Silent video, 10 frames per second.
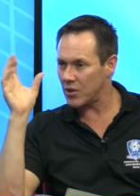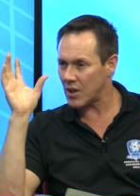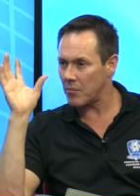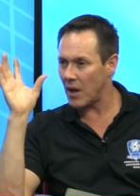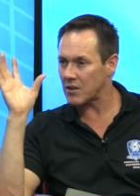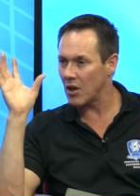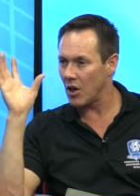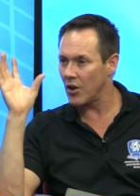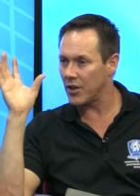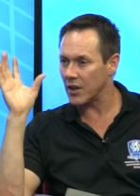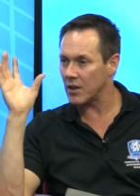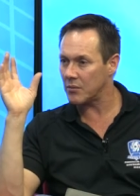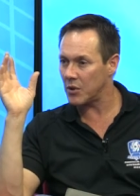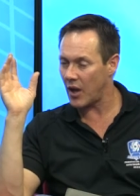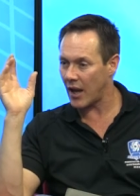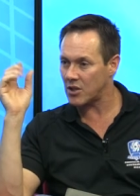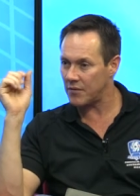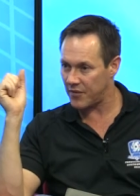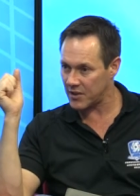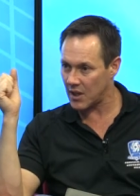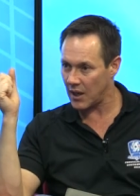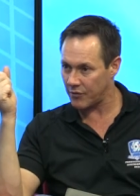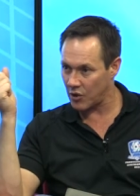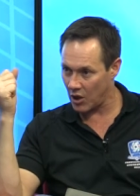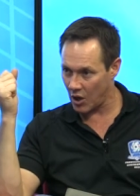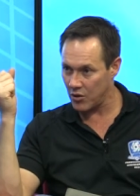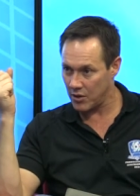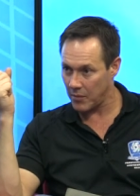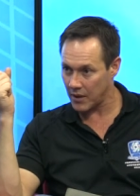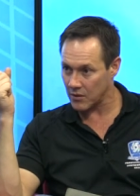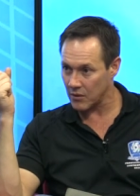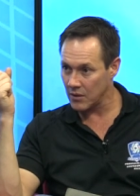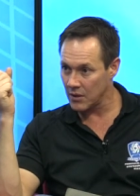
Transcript: when you say muzzle loading, I um, mean, you actually physically have to load the muzzle.